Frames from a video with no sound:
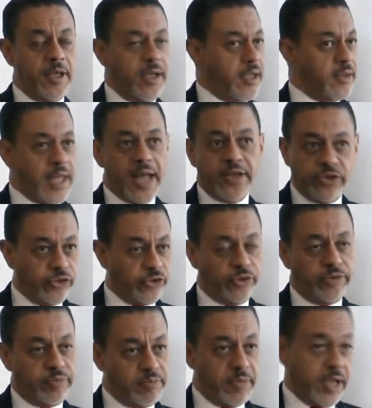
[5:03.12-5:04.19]

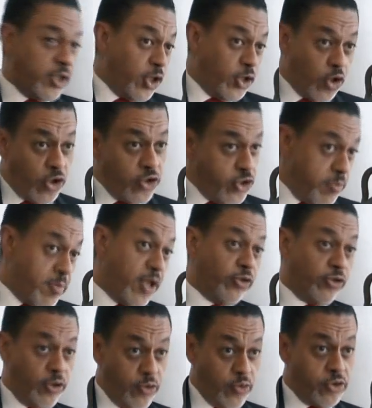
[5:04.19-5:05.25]
that's a technology-based
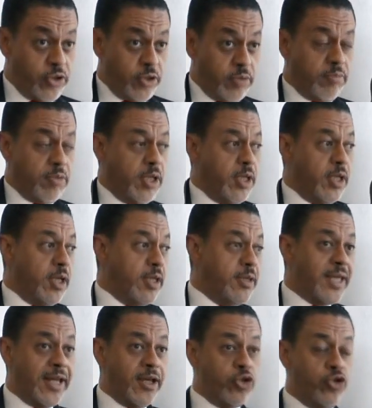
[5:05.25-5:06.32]
solution
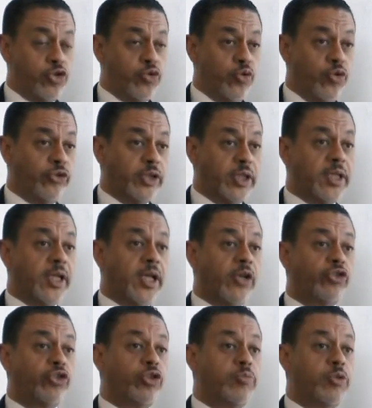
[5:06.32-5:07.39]
that ensures that the
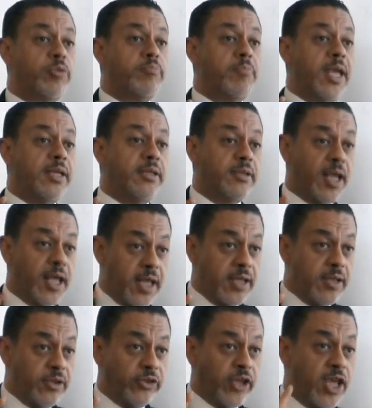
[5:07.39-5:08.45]
customer
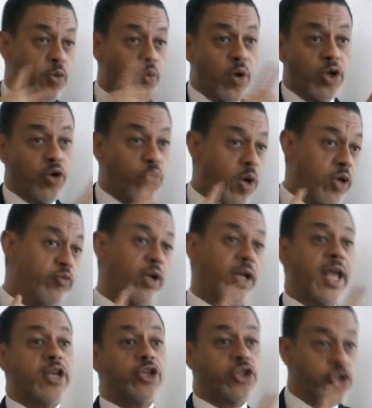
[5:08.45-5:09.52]
maintains a one-on-one
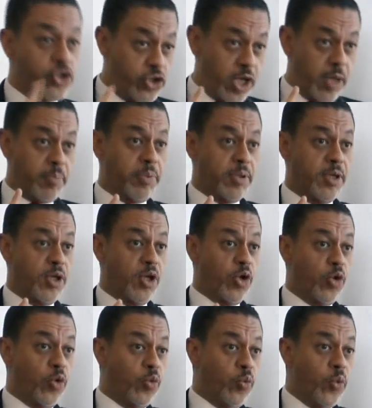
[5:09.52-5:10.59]
relationship
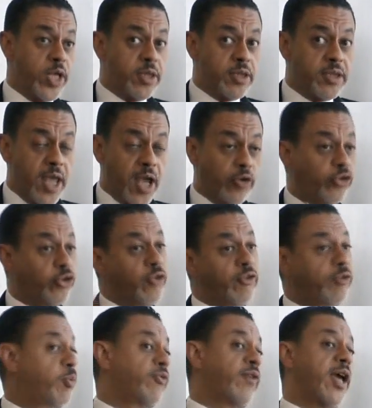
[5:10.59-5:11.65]
with their
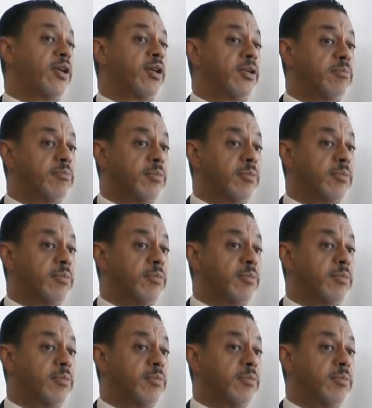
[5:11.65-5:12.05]
service provider.